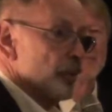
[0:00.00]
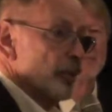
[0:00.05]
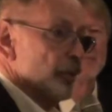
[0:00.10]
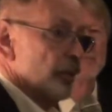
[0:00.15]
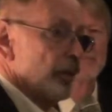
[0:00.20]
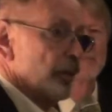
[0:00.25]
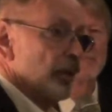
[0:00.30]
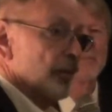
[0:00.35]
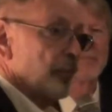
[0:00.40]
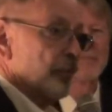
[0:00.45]
And
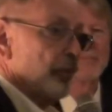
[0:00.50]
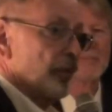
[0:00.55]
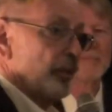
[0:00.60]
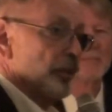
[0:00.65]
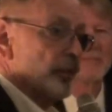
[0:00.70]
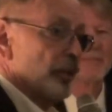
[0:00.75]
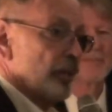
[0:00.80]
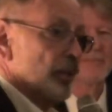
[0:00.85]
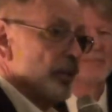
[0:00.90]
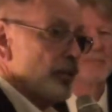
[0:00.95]
the
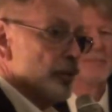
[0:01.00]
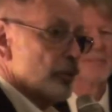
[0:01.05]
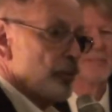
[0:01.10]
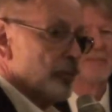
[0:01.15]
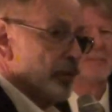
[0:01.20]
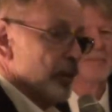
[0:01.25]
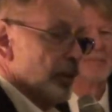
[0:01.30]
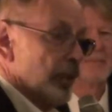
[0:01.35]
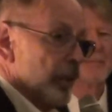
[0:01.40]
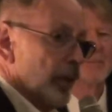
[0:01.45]
difficult thing is it's
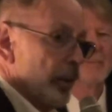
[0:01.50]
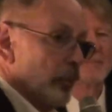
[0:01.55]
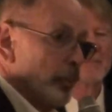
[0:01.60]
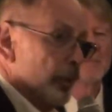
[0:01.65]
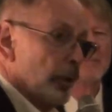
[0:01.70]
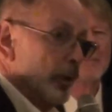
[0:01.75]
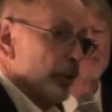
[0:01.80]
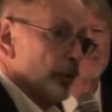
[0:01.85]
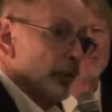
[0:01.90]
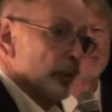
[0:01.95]
very
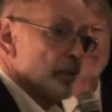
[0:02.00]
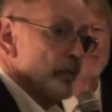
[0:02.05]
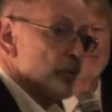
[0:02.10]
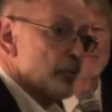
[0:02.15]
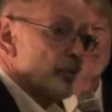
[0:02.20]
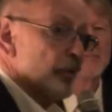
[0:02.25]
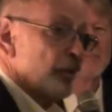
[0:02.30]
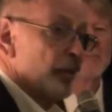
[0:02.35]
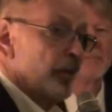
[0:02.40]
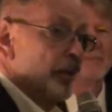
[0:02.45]

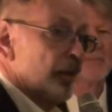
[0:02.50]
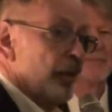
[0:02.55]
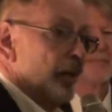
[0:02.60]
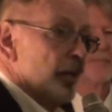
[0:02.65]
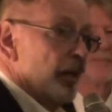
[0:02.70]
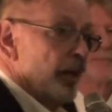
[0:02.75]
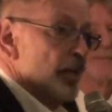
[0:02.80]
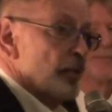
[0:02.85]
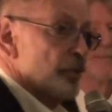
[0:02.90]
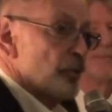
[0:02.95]
ambiguous,
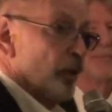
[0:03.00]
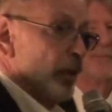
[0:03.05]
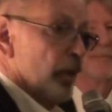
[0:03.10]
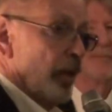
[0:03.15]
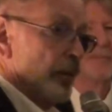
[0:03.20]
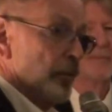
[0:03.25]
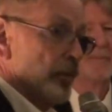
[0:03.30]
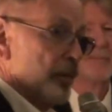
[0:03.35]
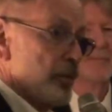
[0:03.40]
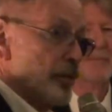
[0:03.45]
as a
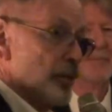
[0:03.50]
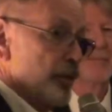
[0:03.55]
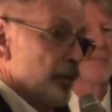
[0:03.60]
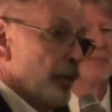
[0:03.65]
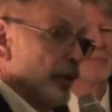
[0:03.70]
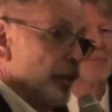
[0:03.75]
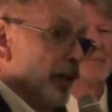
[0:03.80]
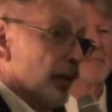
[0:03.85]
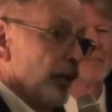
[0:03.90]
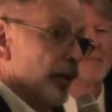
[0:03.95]
lot of us
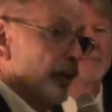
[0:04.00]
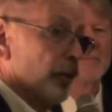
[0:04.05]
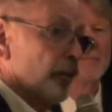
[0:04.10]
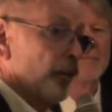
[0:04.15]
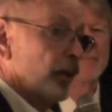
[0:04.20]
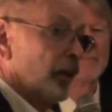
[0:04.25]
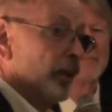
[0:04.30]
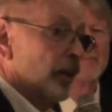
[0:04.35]
here know.